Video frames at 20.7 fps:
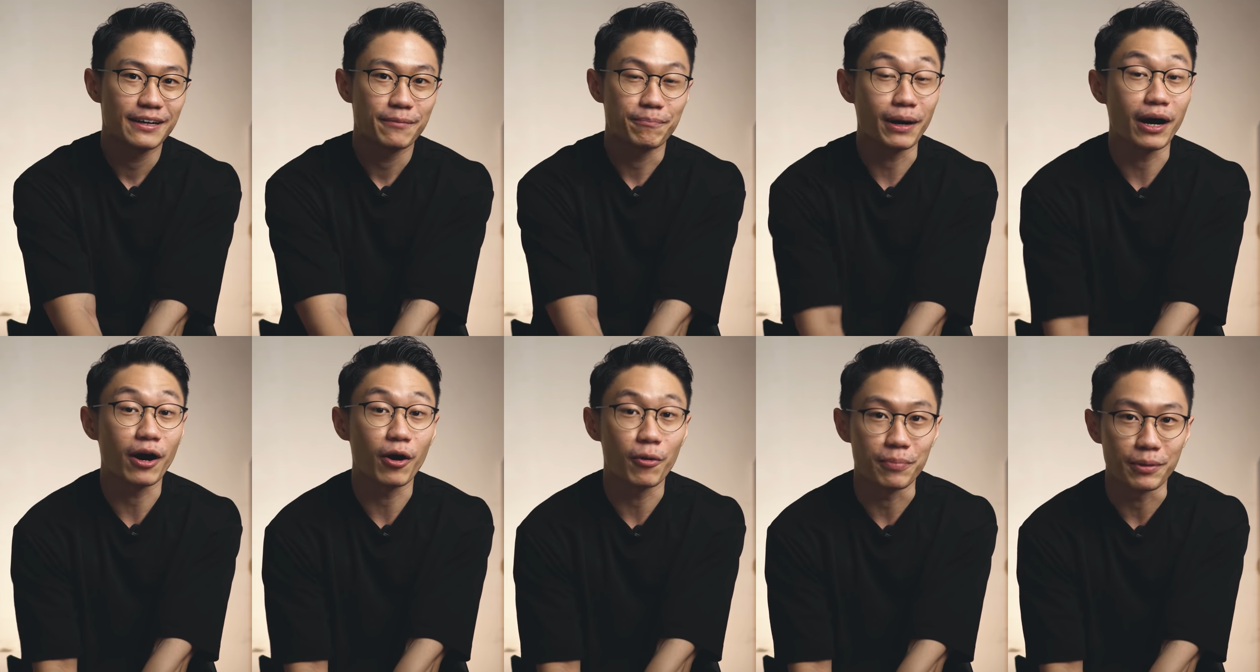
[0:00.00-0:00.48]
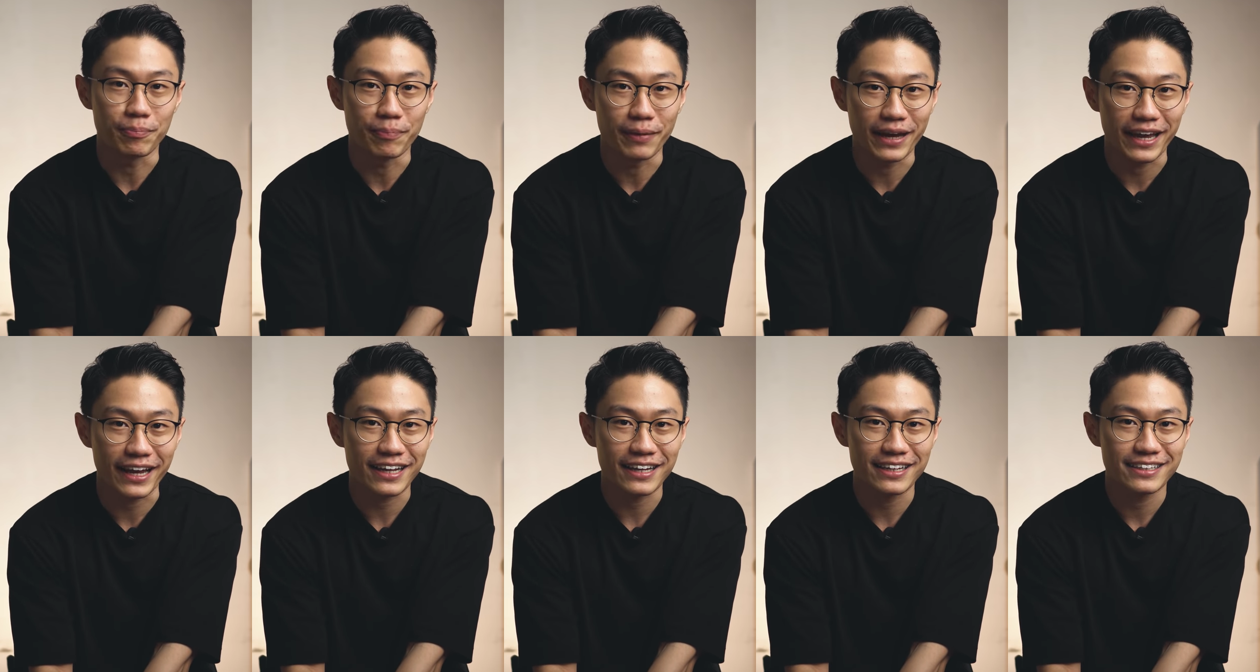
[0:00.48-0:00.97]
But I'll be
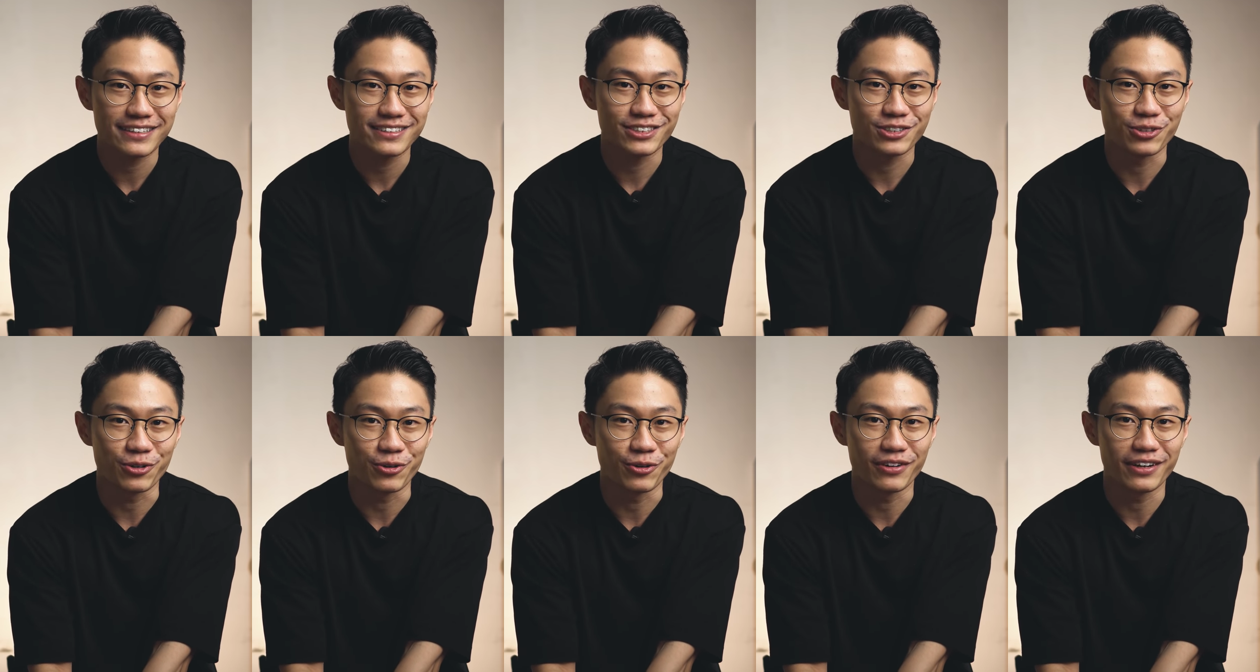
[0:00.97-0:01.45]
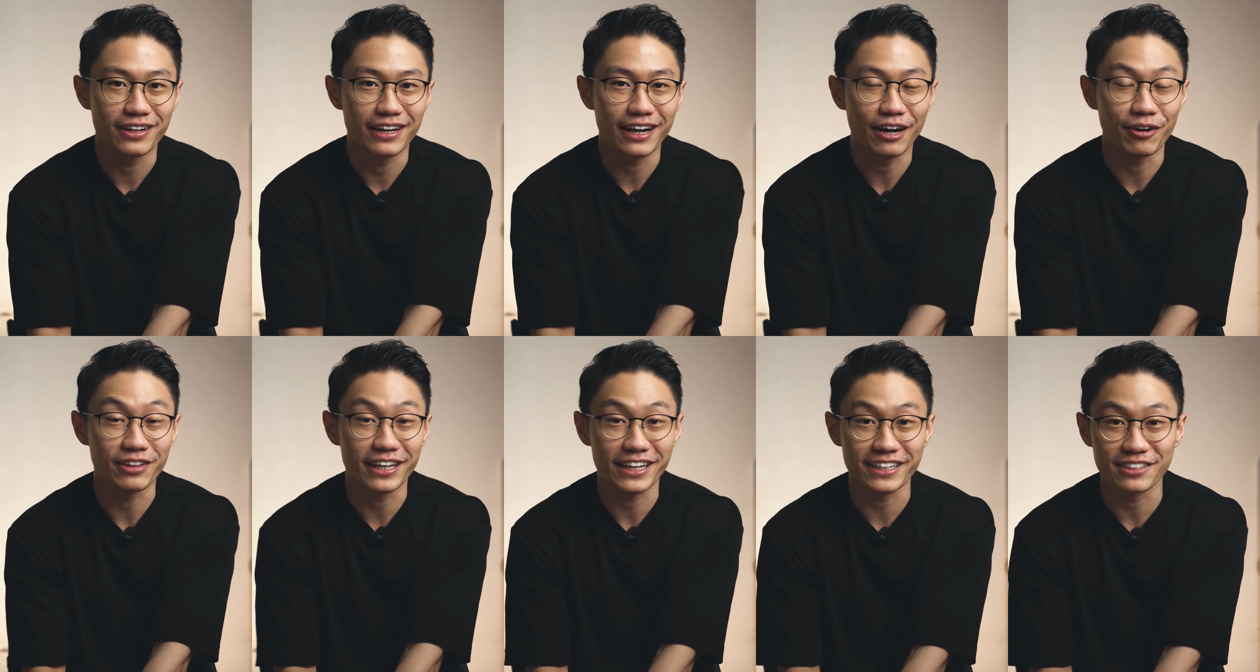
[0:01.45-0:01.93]
back. So
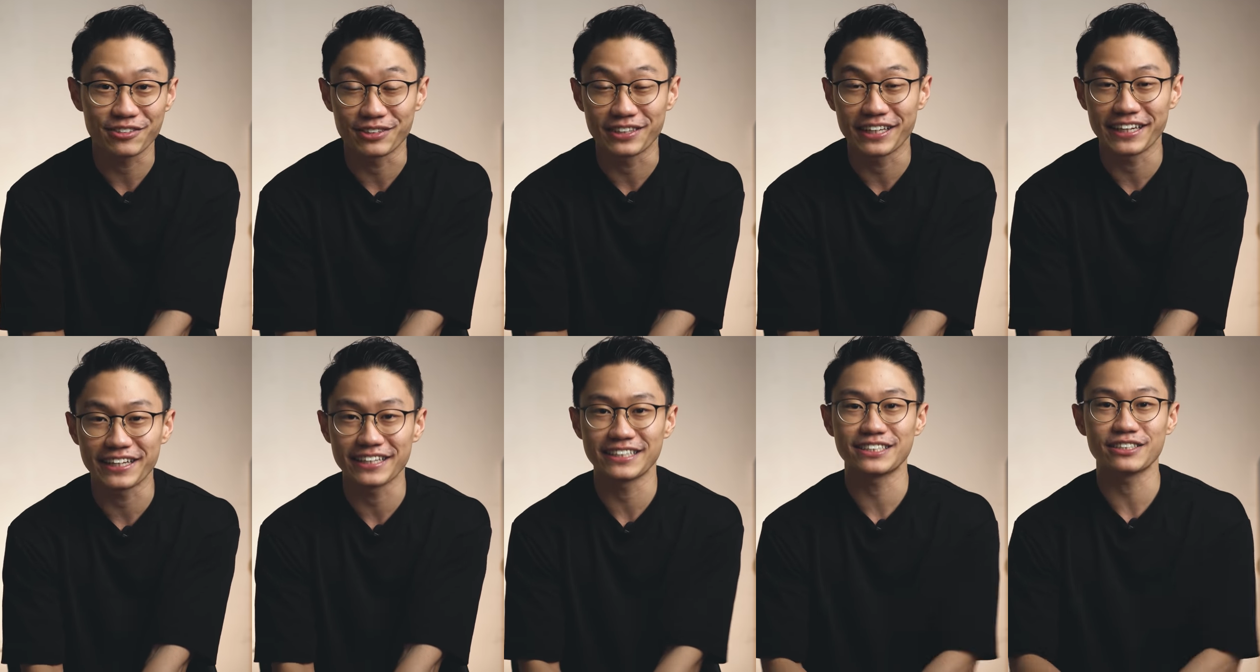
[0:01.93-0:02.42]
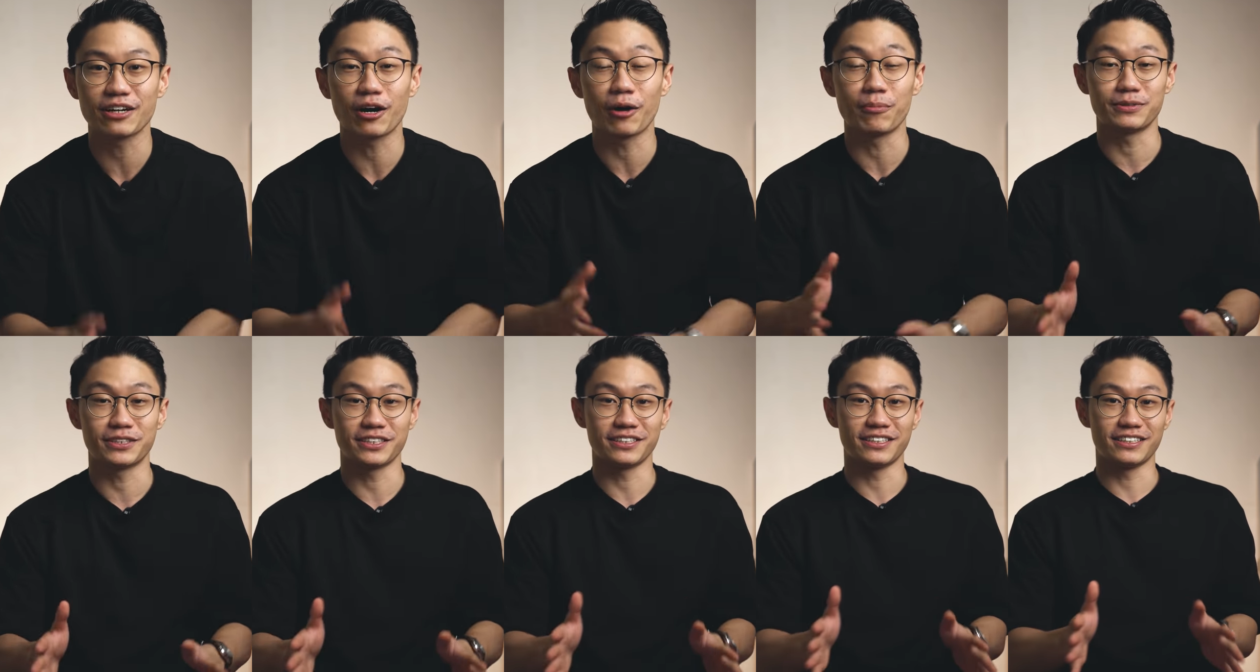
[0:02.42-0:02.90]
I'd like to take this
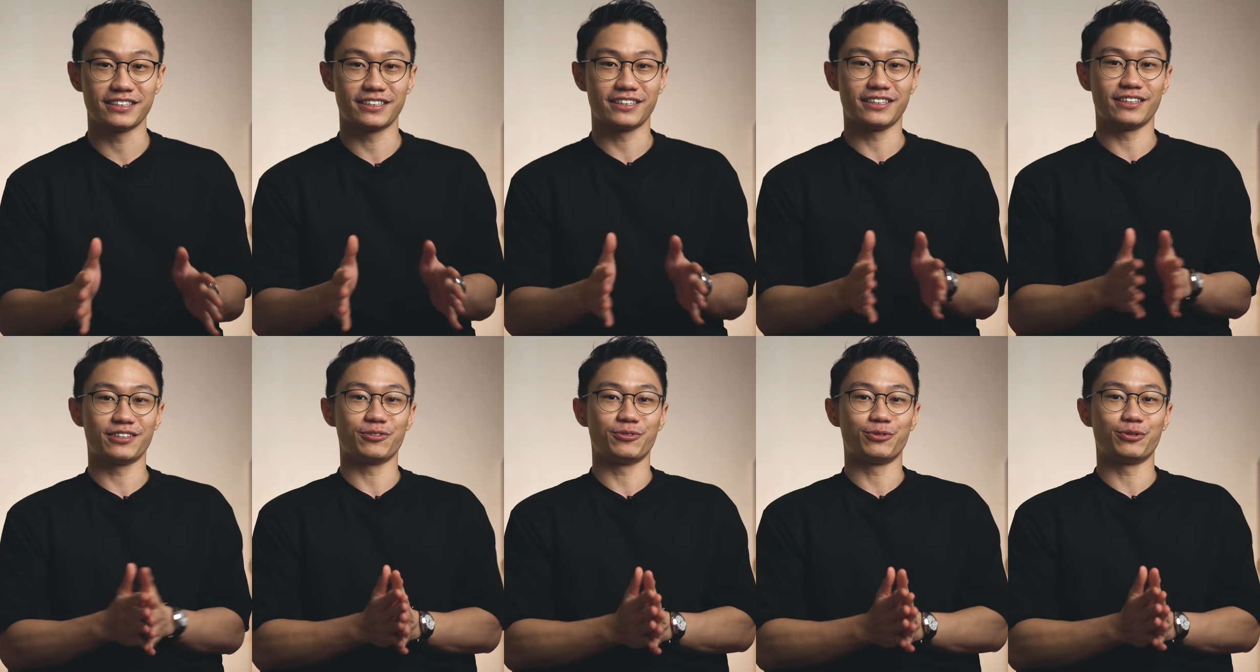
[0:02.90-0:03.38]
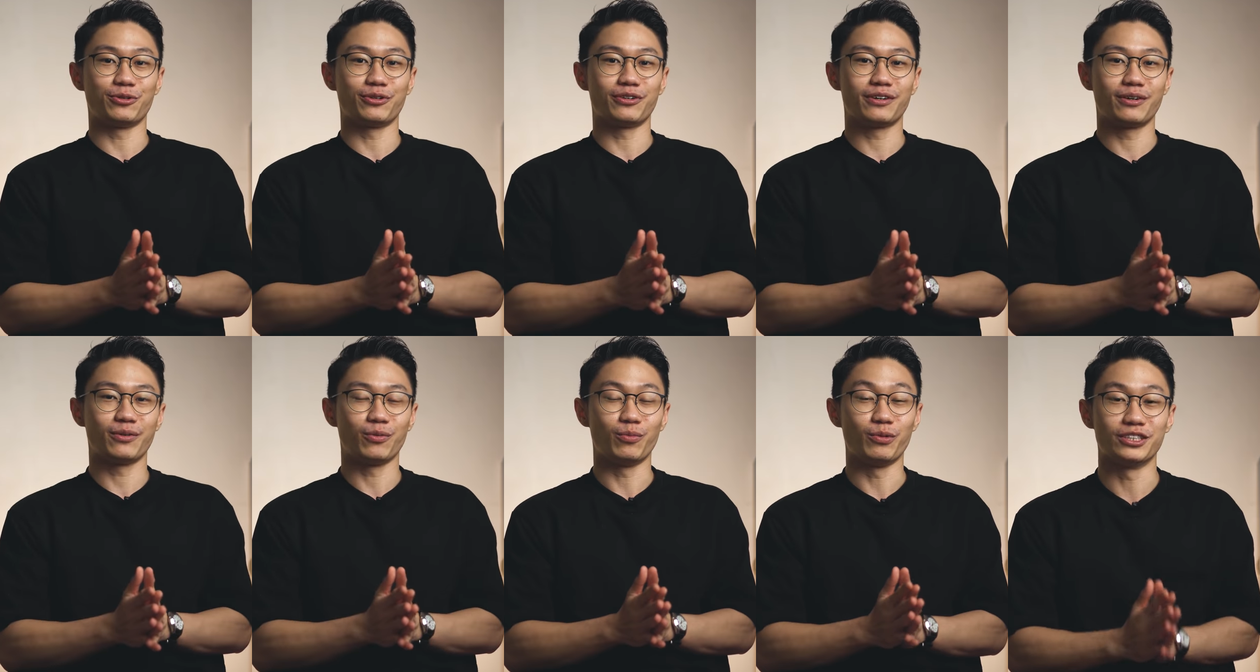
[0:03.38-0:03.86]
opportunity to
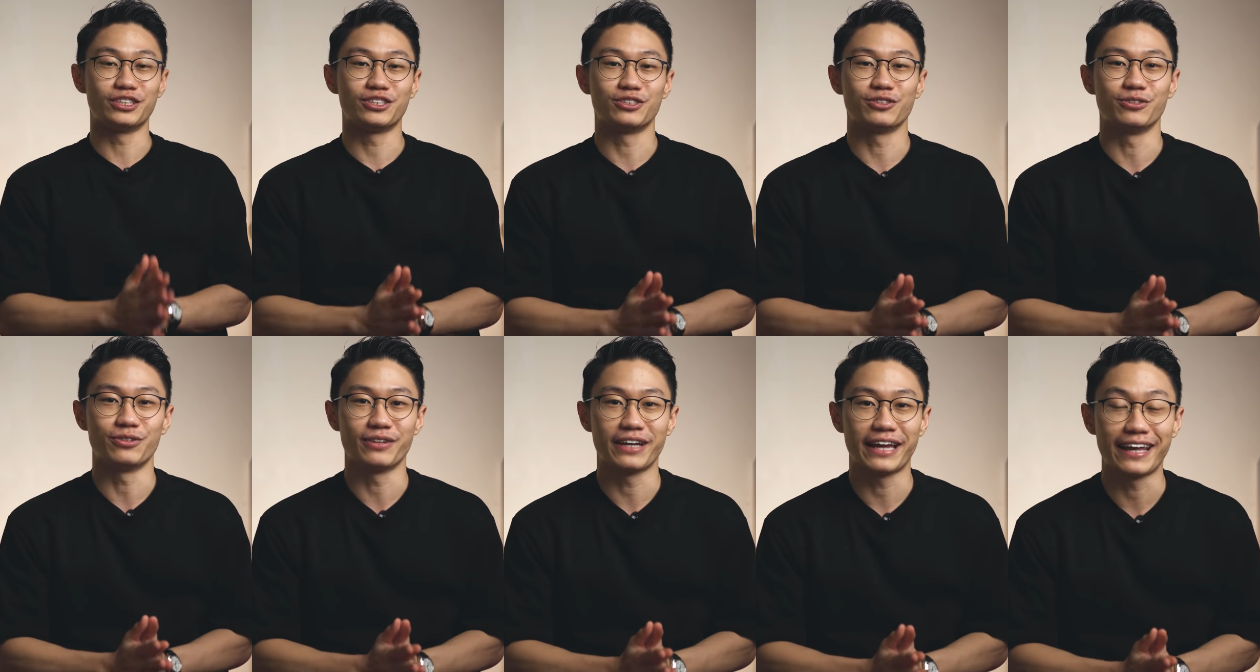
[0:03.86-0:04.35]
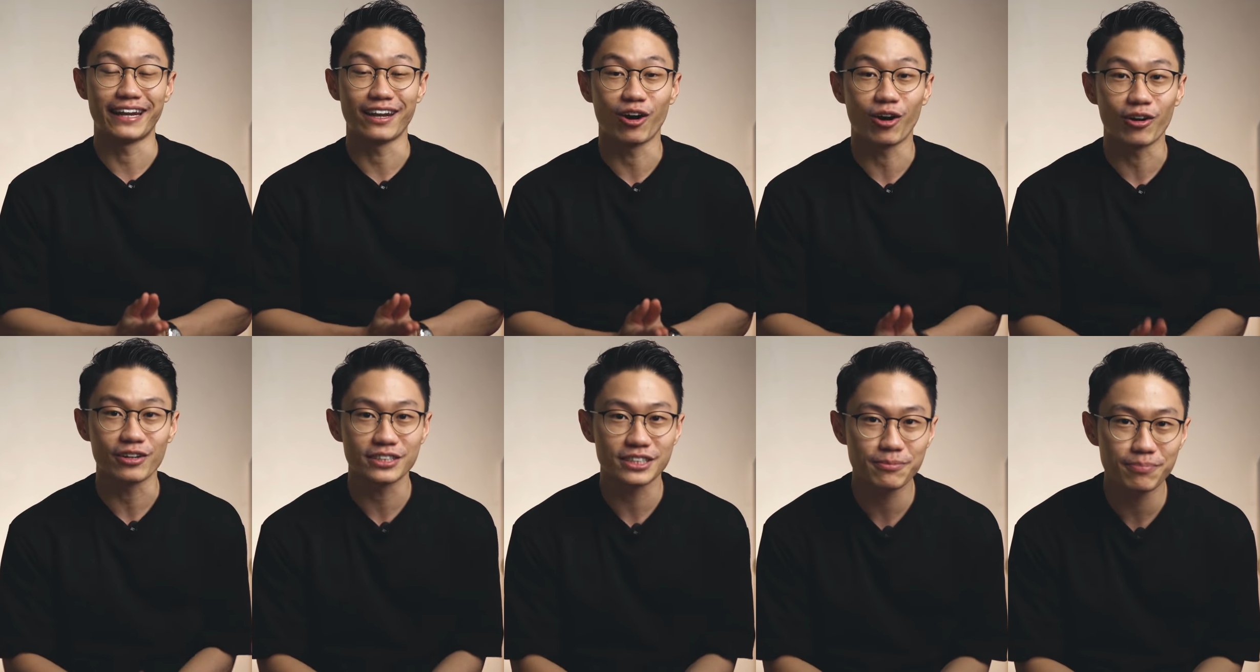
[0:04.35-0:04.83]
wish you an
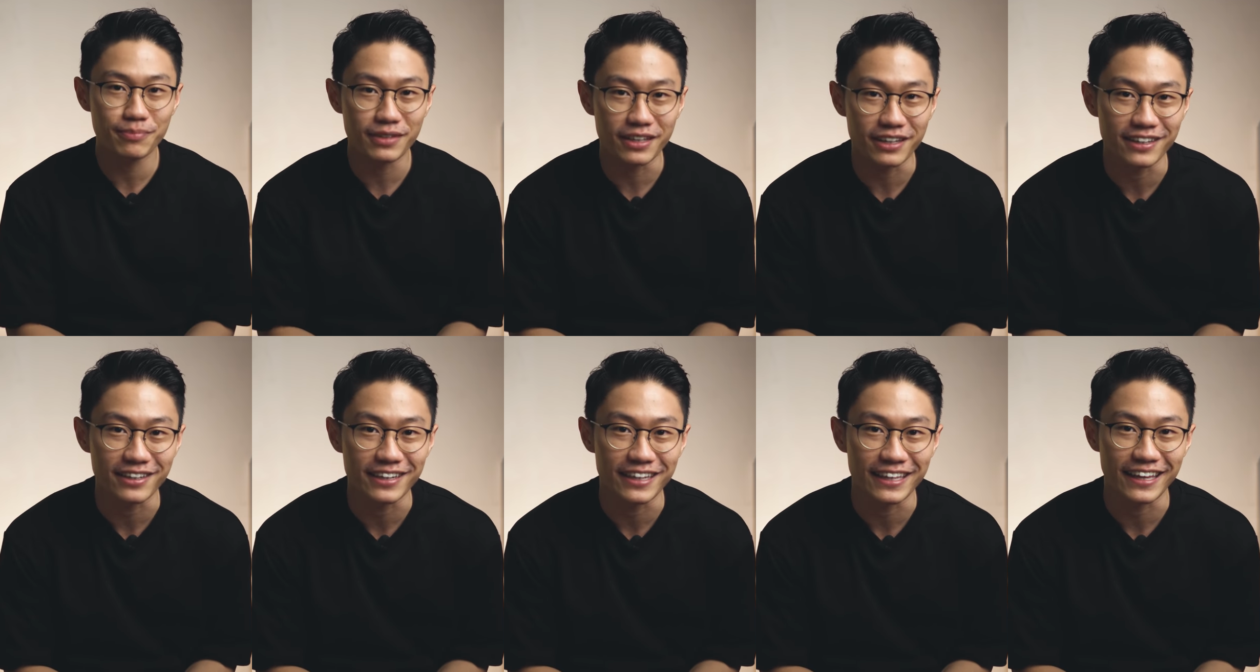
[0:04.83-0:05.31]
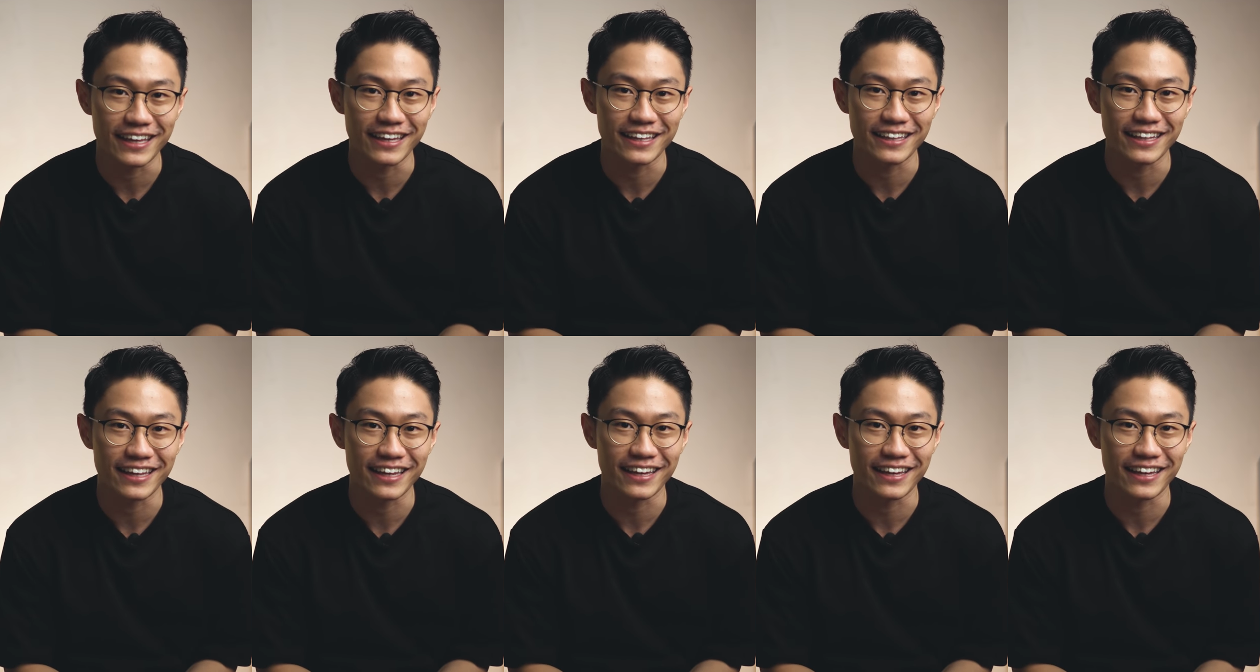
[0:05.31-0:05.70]
awesome year ahead.